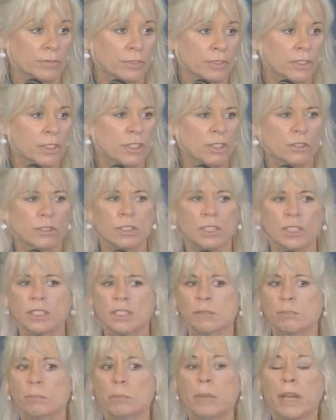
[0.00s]
So it
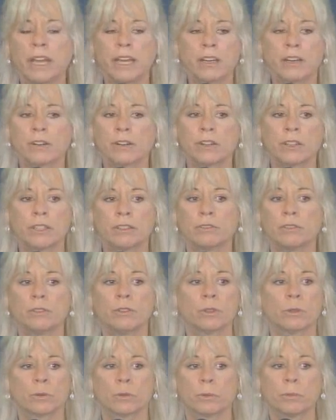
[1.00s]
doesn't matter if you
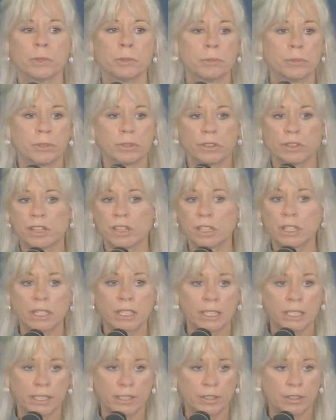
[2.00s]
don't remember a
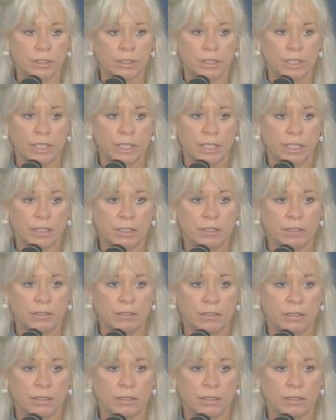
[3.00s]
thing I just said.